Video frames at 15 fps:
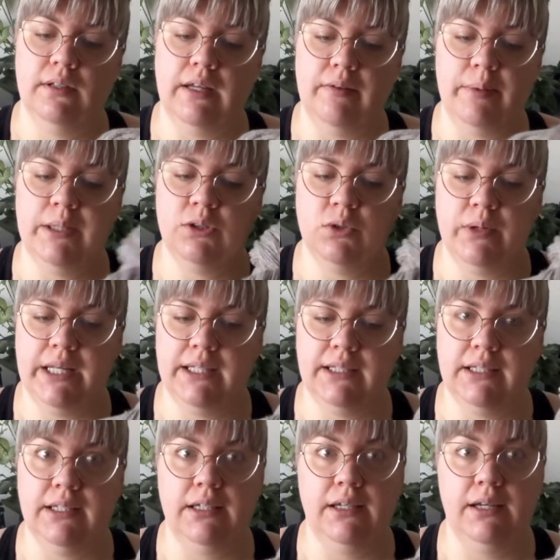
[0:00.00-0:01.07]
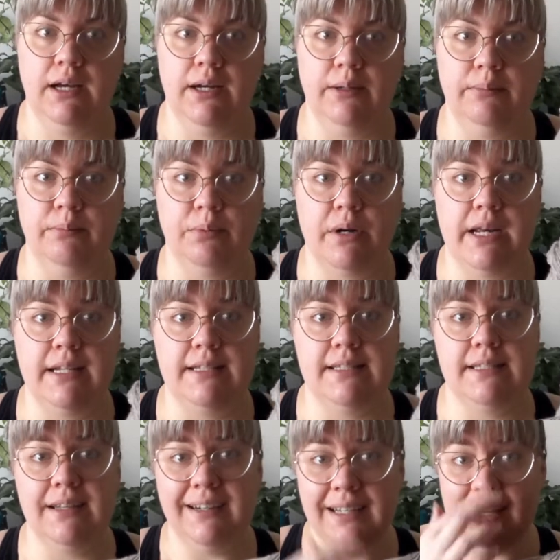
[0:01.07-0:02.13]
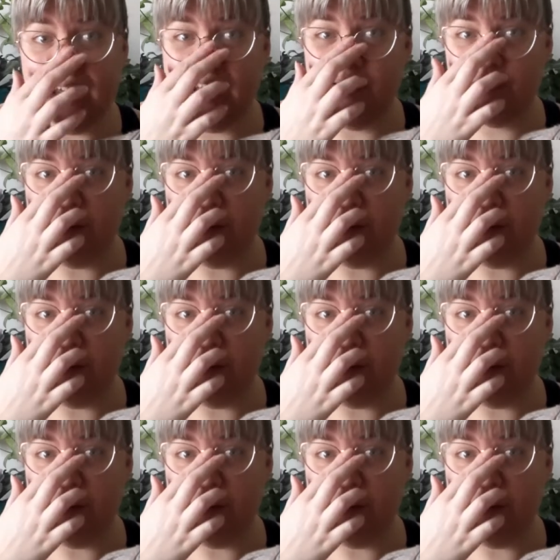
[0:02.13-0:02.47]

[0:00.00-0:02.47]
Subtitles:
I've been doing the Breed Study